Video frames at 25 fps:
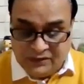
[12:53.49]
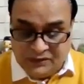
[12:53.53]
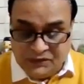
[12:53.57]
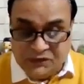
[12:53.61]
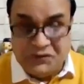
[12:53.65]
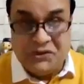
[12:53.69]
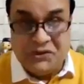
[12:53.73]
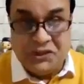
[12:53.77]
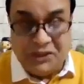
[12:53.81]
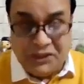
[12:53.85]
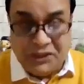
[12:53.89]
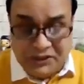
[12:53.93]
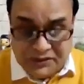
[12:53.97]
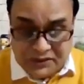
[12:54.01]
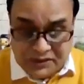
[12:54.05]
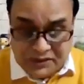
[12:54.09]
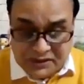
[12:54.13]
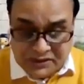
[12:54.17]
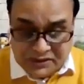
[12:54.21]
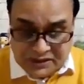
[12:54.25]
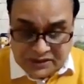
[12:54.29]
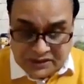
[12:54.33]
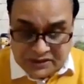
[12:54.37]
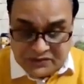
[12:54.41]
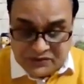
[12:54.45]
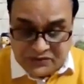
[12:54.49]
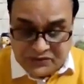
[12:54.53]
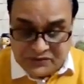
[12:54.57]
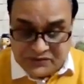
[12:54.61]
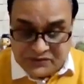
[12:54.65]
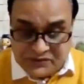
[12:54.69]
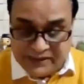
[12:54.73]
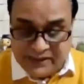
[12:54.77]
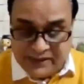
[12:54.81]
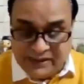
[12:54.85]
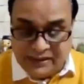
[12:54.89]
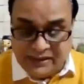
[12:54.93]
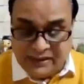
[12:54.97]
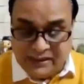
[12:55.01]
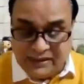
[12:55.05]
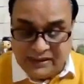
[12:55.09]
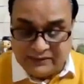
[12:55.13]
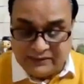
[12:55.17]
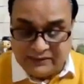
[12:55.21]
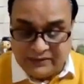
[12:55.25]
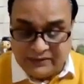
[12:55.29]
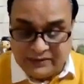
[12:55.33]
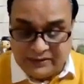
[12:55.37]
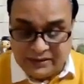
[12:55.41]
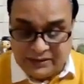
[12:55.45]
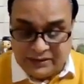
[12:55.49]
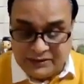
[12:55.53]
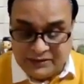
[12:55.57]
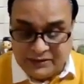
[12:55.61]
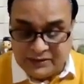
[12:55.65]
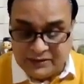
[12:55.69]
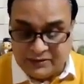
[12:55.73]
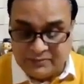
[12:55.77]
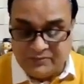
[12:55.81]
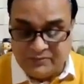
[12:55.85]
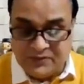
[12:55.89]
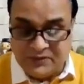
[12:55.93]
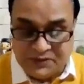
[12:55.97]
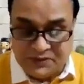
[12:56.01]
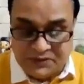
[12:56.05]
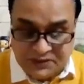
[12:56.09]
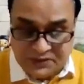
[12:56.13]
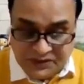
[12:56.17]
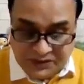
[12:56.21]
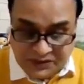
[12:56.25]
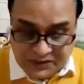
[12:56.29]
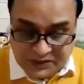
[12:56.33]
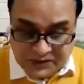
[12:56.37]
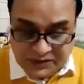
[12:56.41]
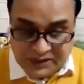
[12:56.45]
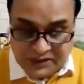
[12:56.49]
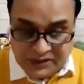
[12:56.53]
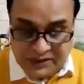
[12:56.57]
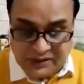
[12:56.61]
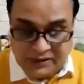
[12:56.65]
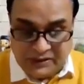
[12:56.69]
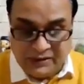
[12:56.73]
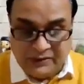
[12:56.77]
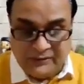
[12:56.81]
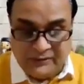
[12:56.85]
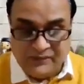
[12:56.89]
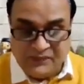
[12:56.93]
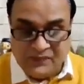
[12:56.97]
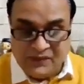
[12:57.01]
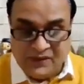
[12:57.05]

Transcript: seed industry, agriculture material